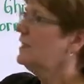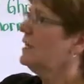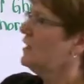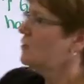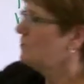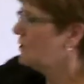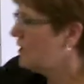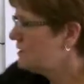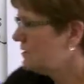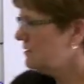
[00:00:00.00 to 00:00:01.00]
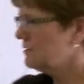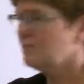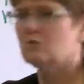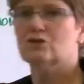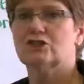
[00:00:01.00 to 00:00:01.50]
and your body's going to
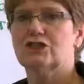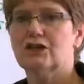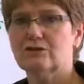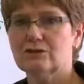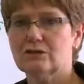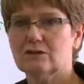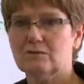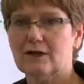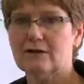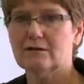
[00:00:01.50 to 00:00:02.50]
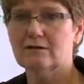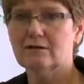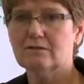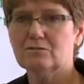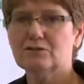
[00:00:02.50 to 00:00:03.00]
dump more sugar into the blood,
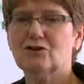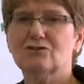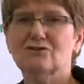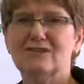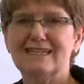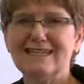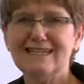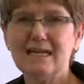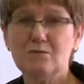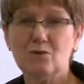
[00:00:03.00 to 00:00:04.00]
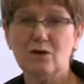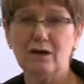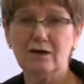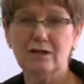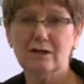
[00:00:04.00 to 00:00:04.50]
but you're also eating
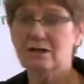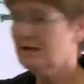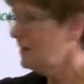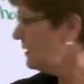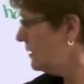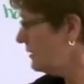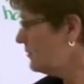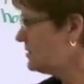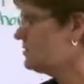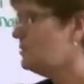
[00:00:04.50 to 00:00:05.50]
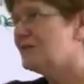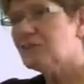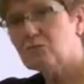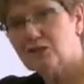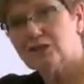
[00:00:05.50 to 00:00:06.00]
more, which is going to
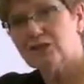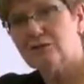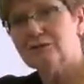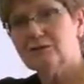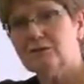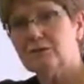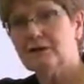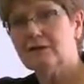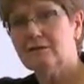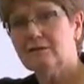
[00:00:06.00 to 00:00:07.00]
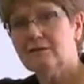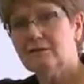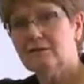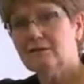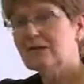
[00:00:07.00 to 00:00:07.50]
dump more sugar into the blood.
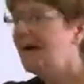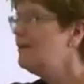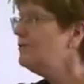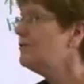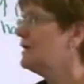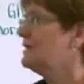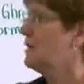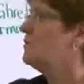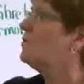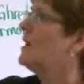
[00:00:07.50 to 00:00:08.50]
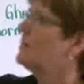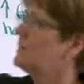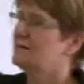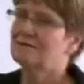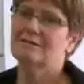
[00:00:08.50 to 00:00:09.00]
Now you've got a double
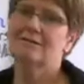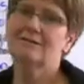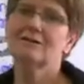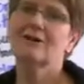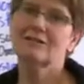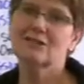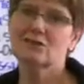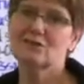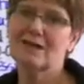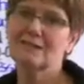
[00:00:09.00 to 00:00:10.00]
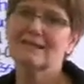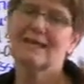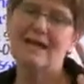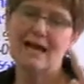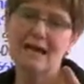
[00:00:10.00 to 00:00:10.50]
whammy. You got stress
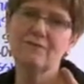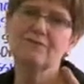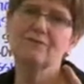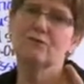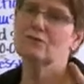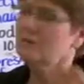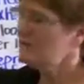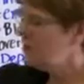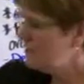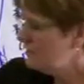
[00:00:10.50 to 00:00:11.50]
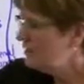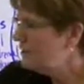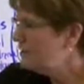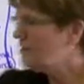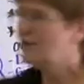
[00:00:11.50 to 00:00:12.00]
and food
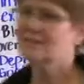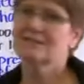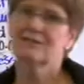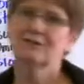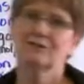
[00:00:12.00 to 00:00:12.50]
causing